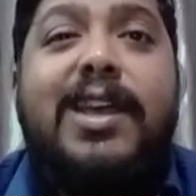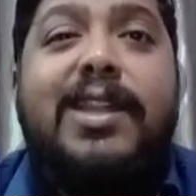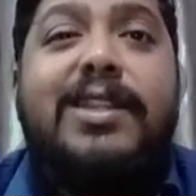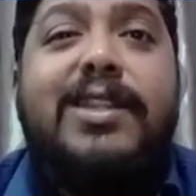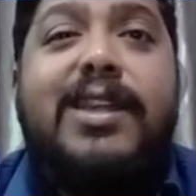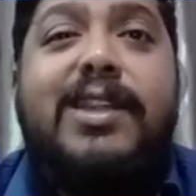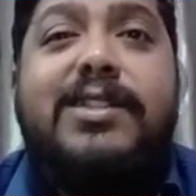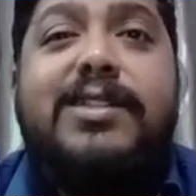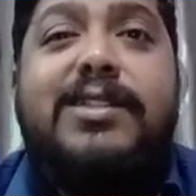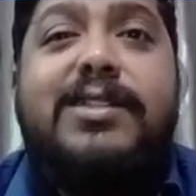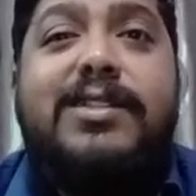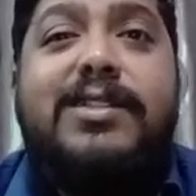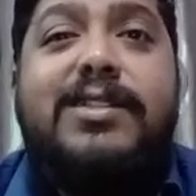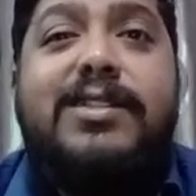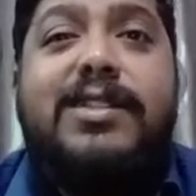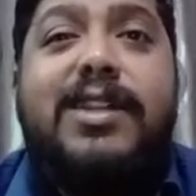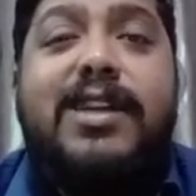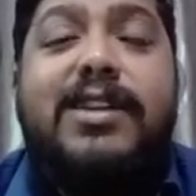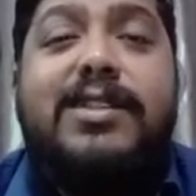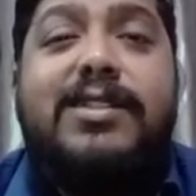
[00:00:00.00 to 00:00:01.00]
there
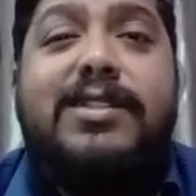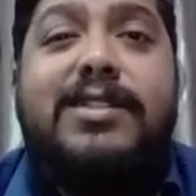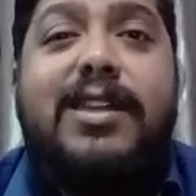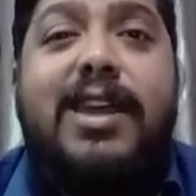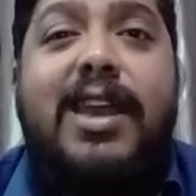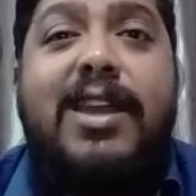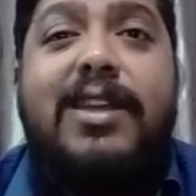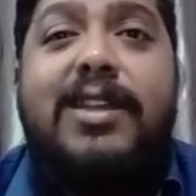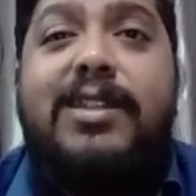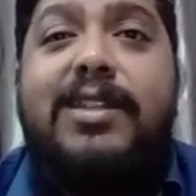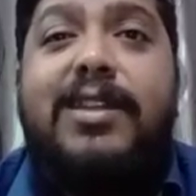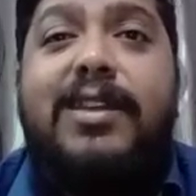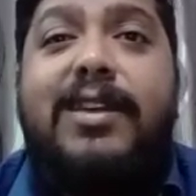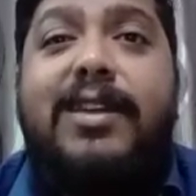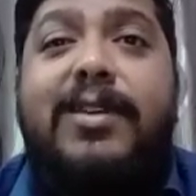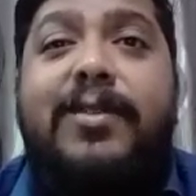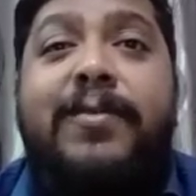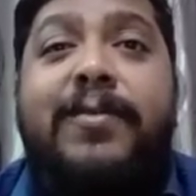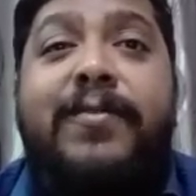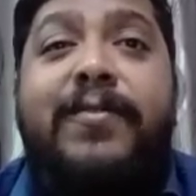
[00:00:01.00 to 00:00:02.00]
is
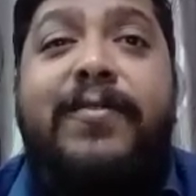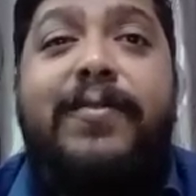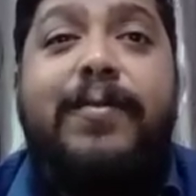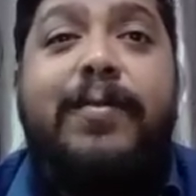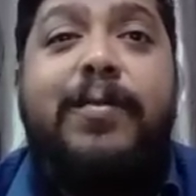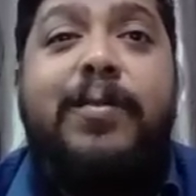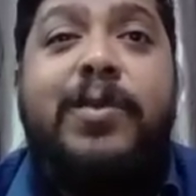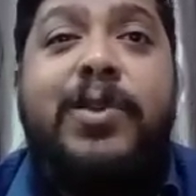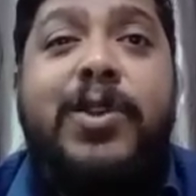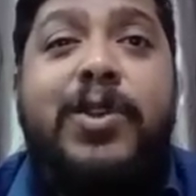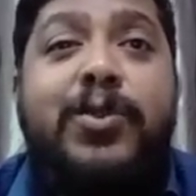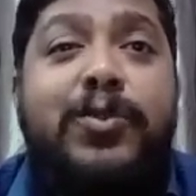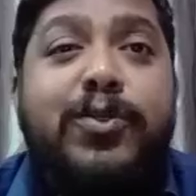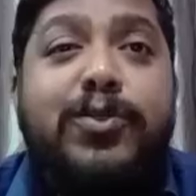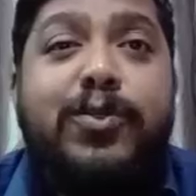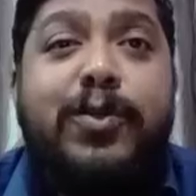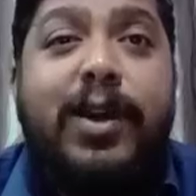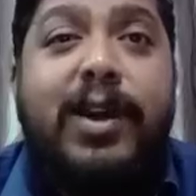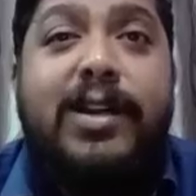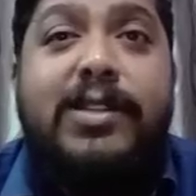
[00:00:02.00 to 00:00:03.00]
anything new
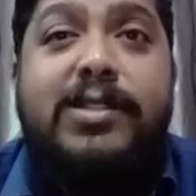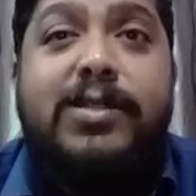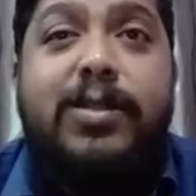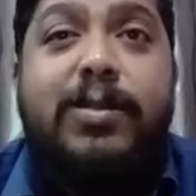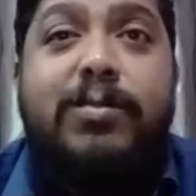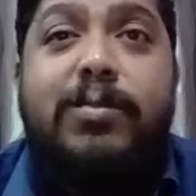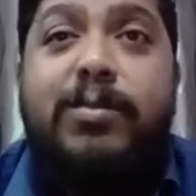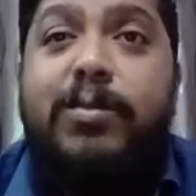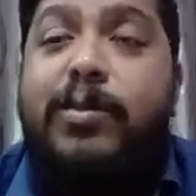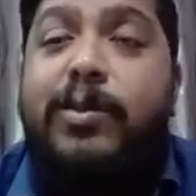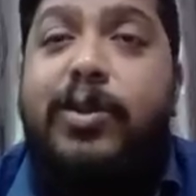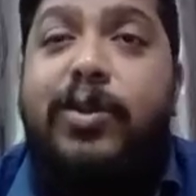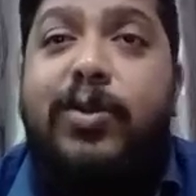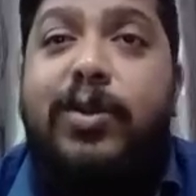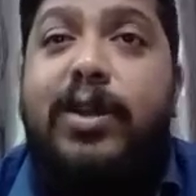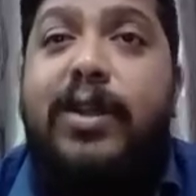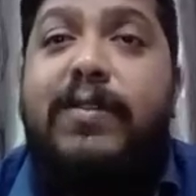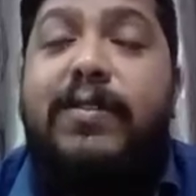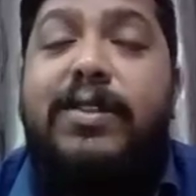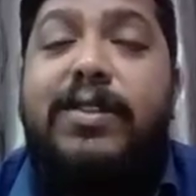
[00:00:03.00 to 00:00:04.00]
to us,
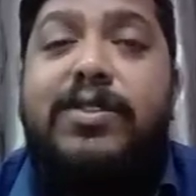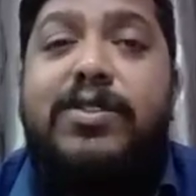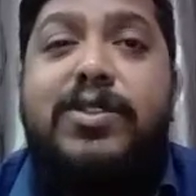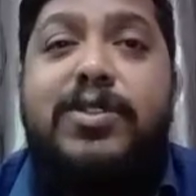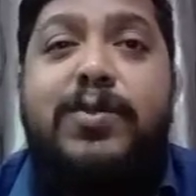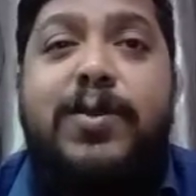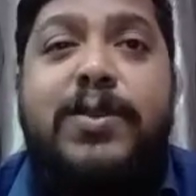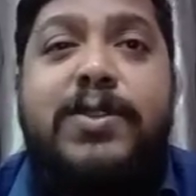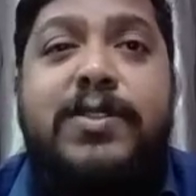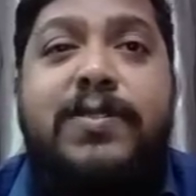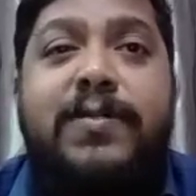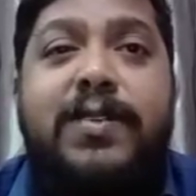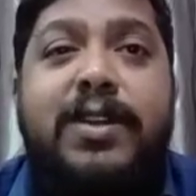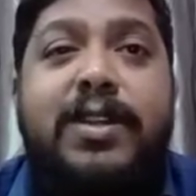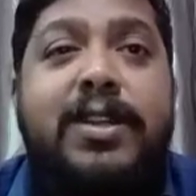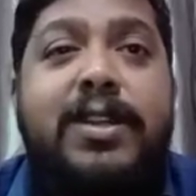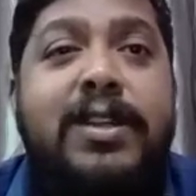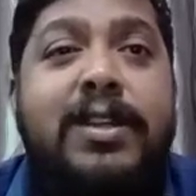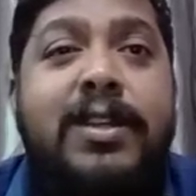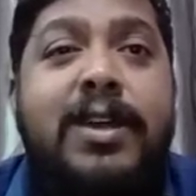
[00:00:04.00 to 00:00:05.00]
given the situation we are
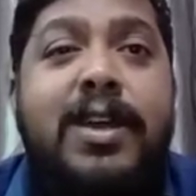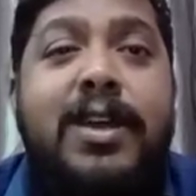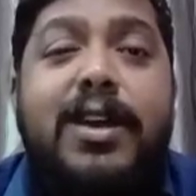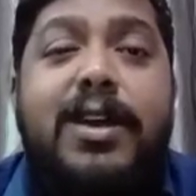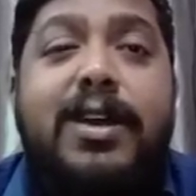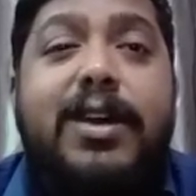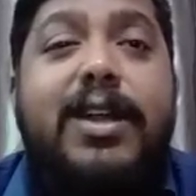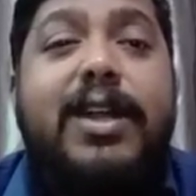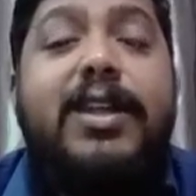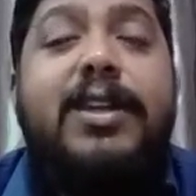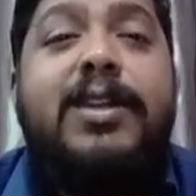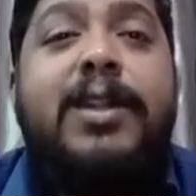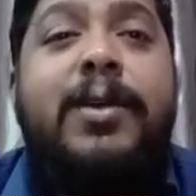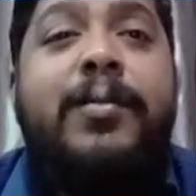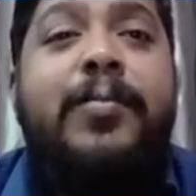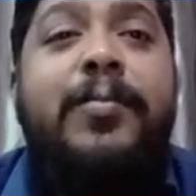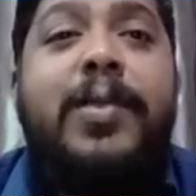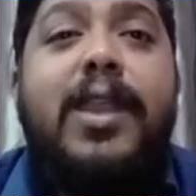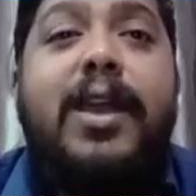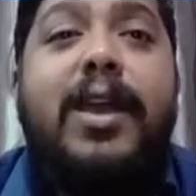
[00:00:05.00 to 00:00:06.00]
in right
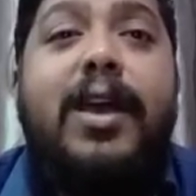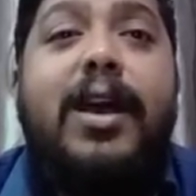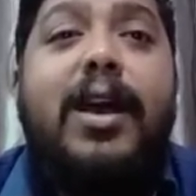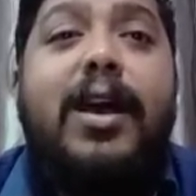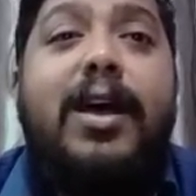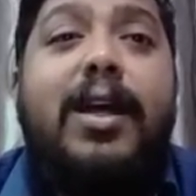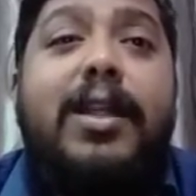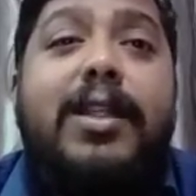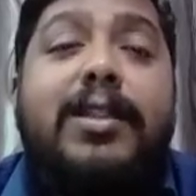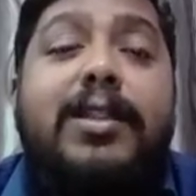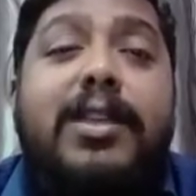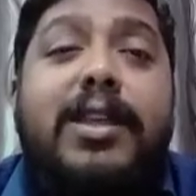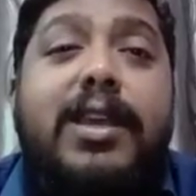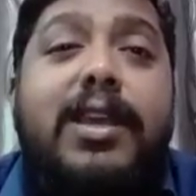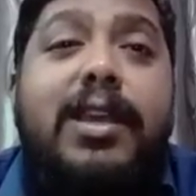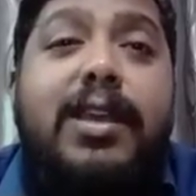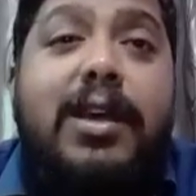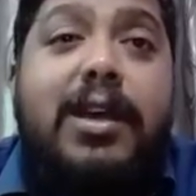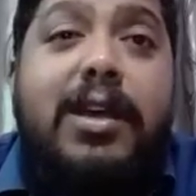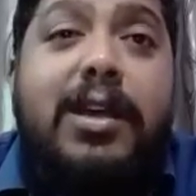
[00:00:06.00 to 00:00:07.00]
now.
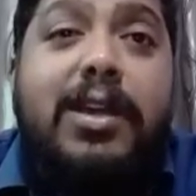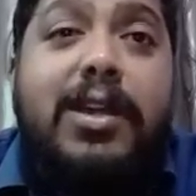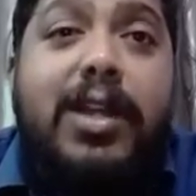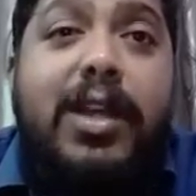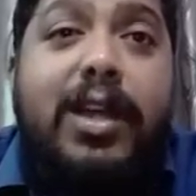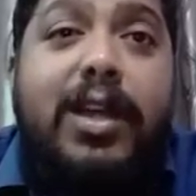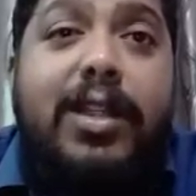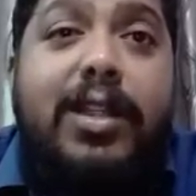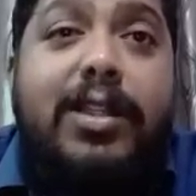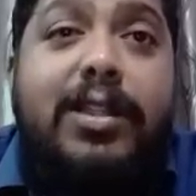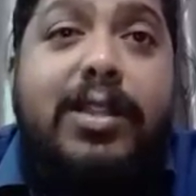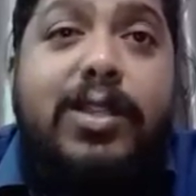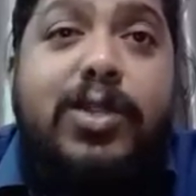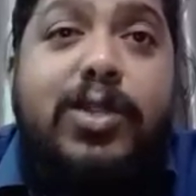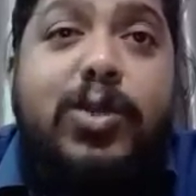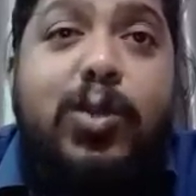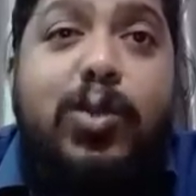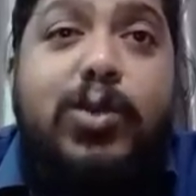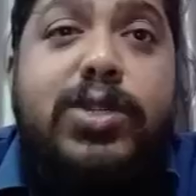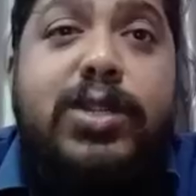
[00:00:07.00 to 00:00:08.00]
The
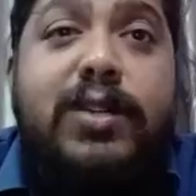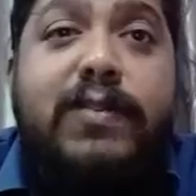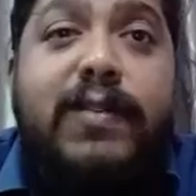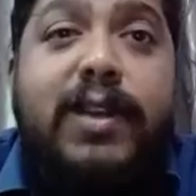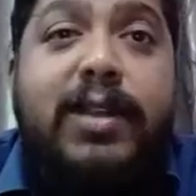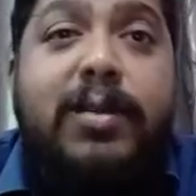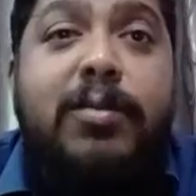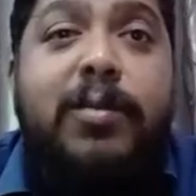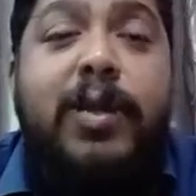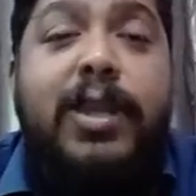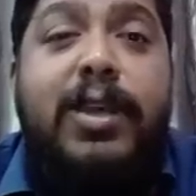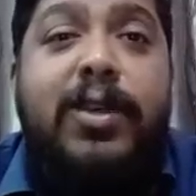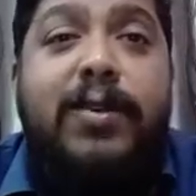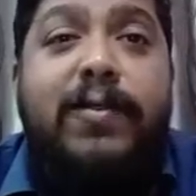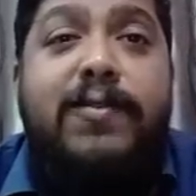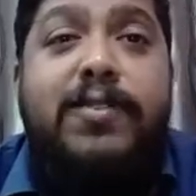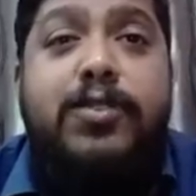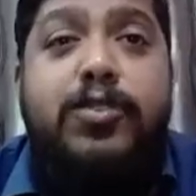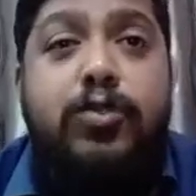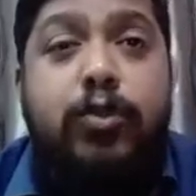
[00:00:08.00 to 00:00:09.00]
social well-being of
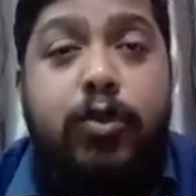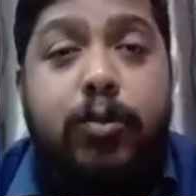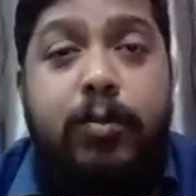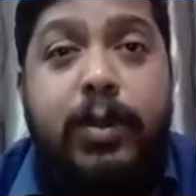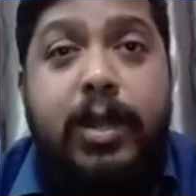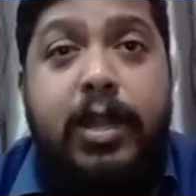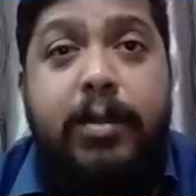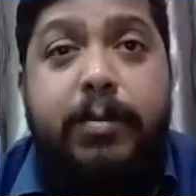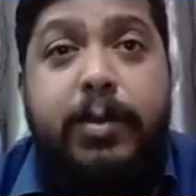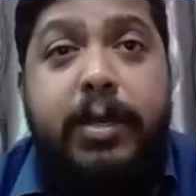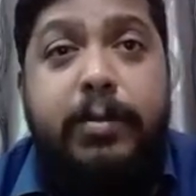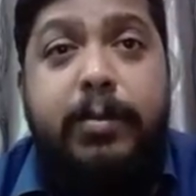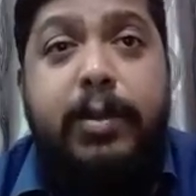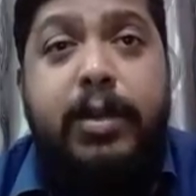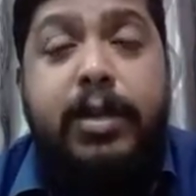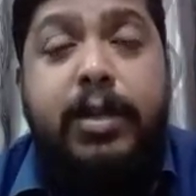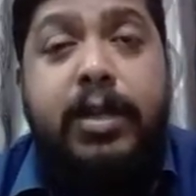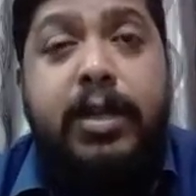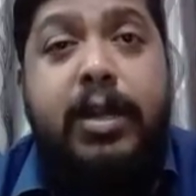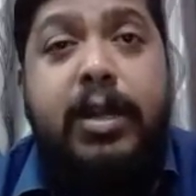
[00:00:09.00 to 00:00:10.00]
so many
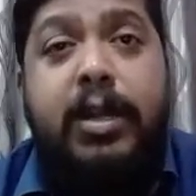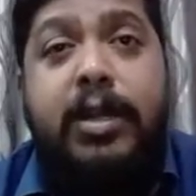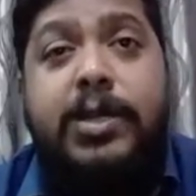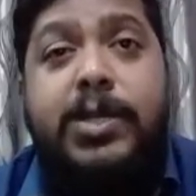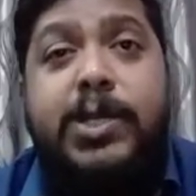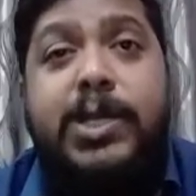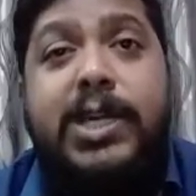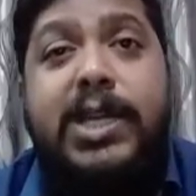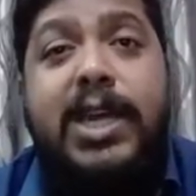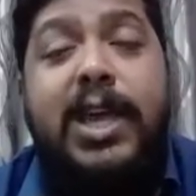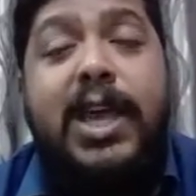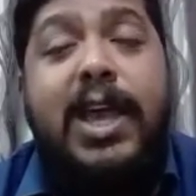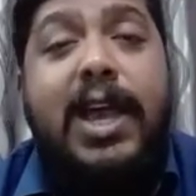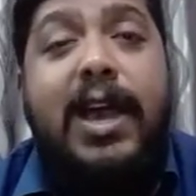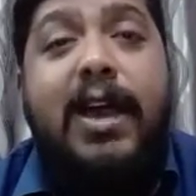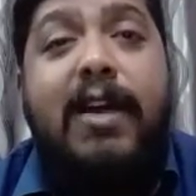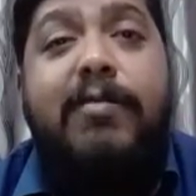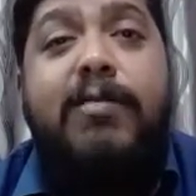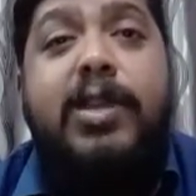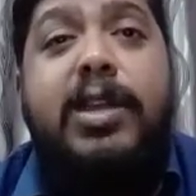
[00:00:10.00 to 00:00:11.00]
people in the country
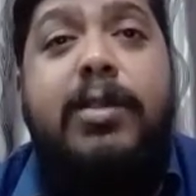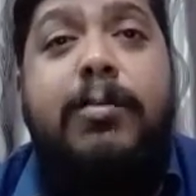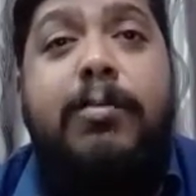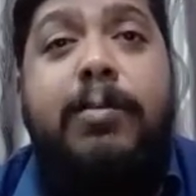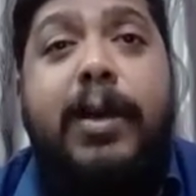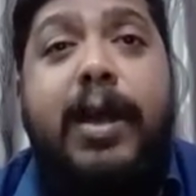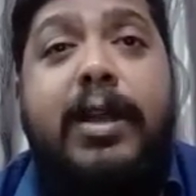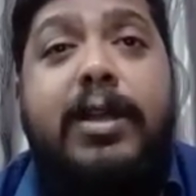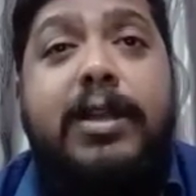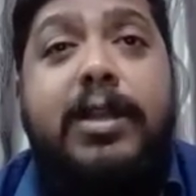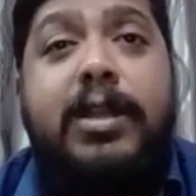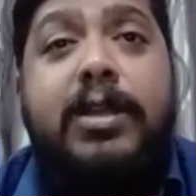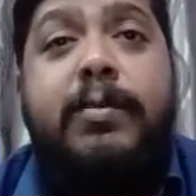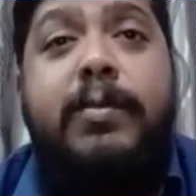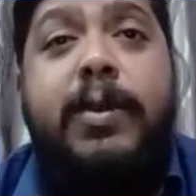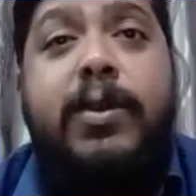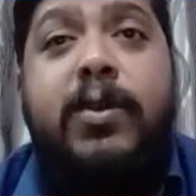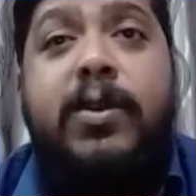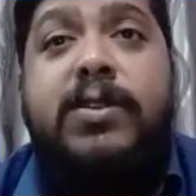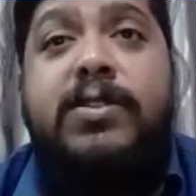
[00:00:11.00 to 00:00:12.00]
have been impacted
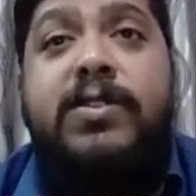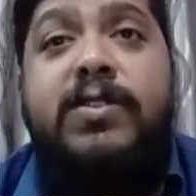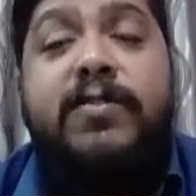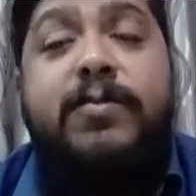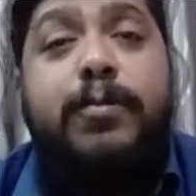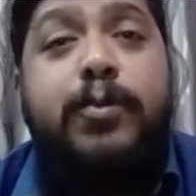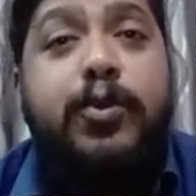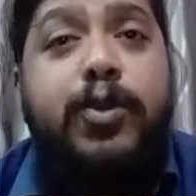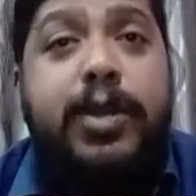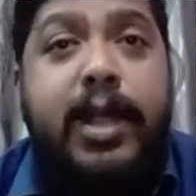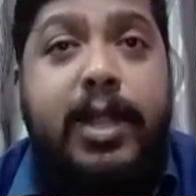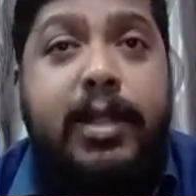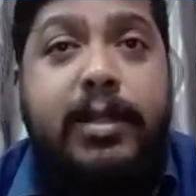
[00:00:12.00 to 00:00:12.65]
because of poor